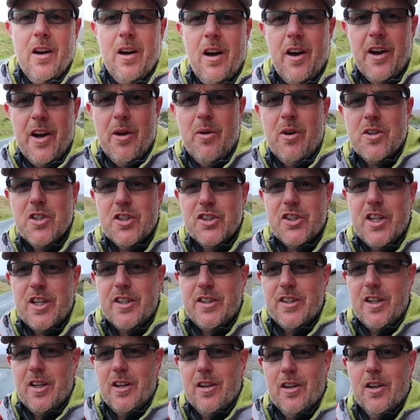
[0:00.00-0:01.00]
I know I just
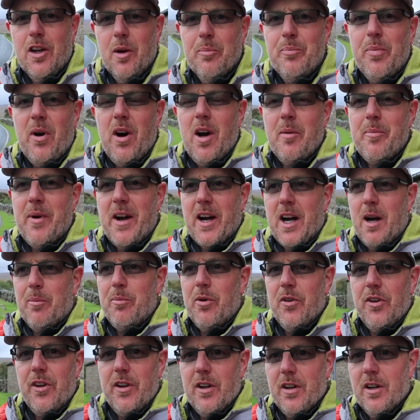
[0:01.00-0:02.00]
said goodbye back
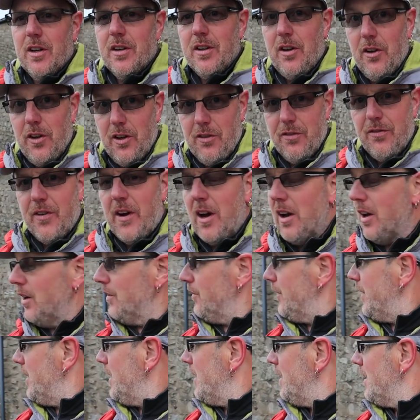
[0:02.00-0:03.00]
up on the fell
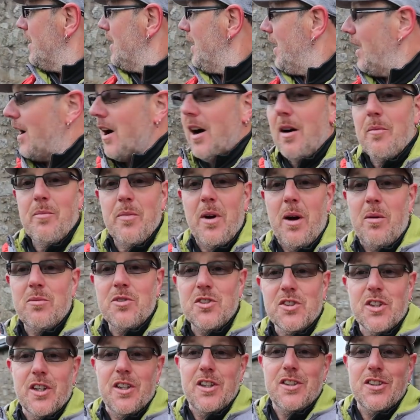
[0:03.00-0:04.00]
over there, but I'm
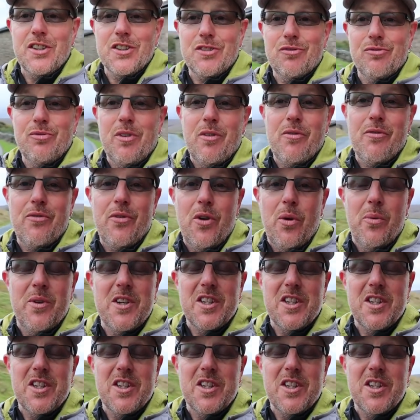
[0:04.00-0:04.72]
just going to run through.